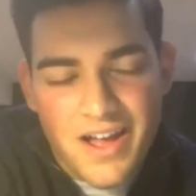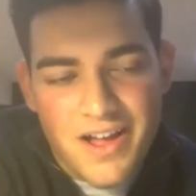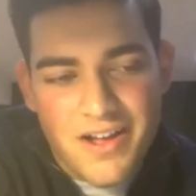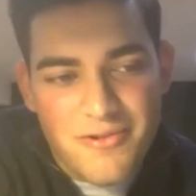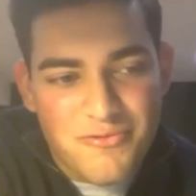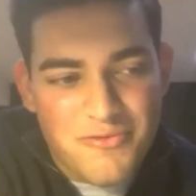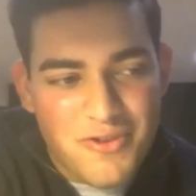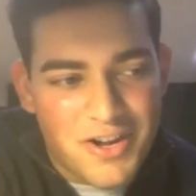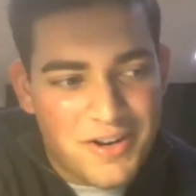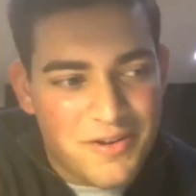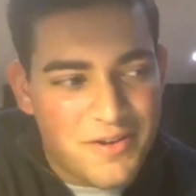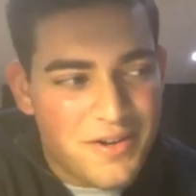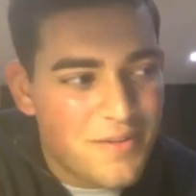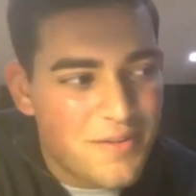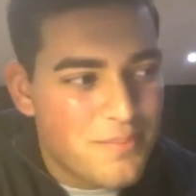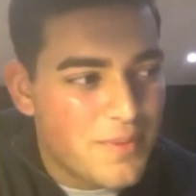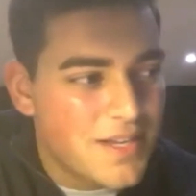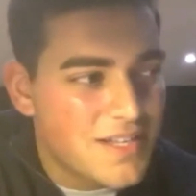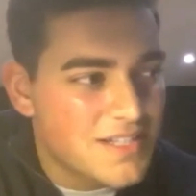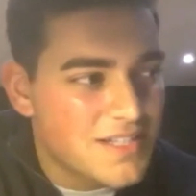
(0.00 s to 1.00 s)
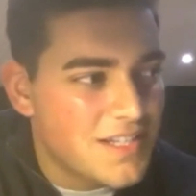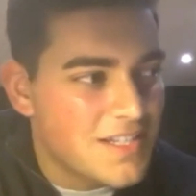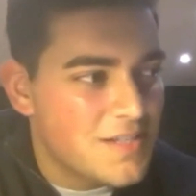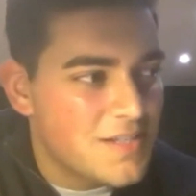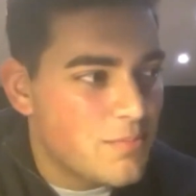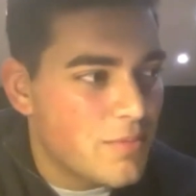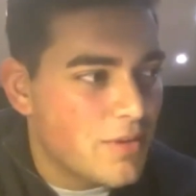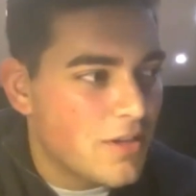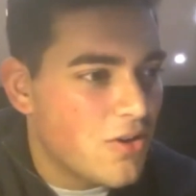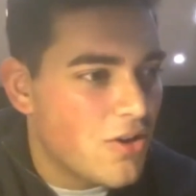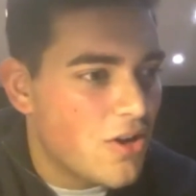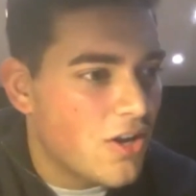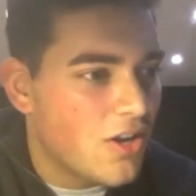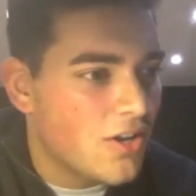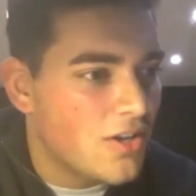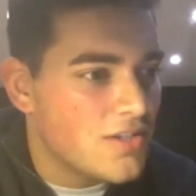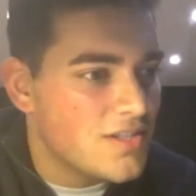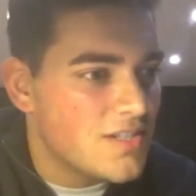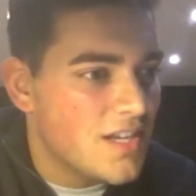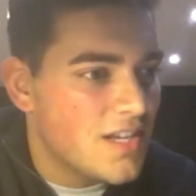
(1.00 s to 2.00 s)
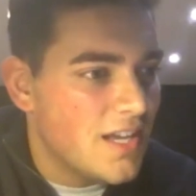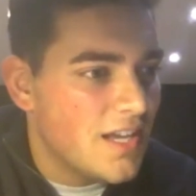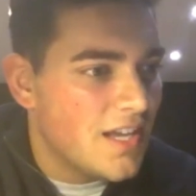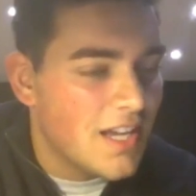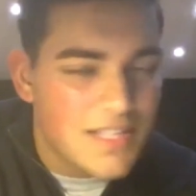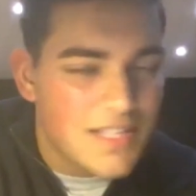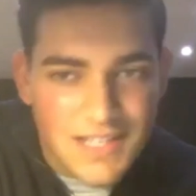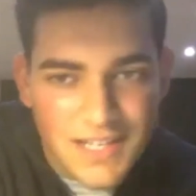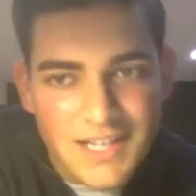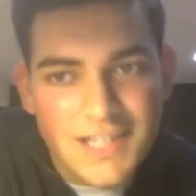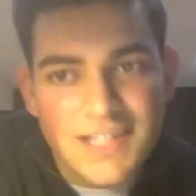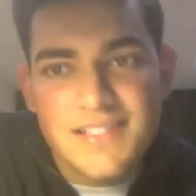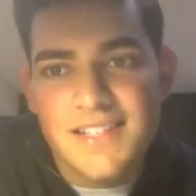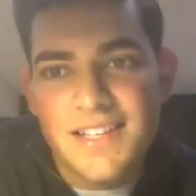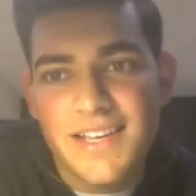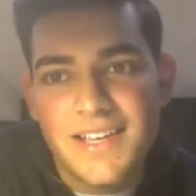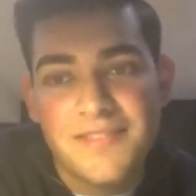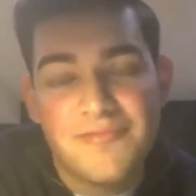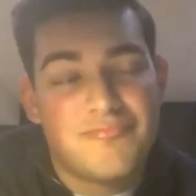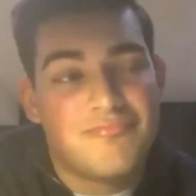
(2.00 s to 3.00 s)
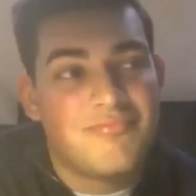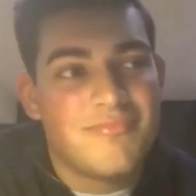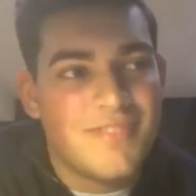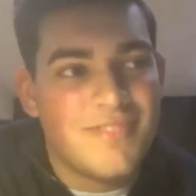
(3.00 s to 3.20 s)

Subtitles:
run a business because it's easy?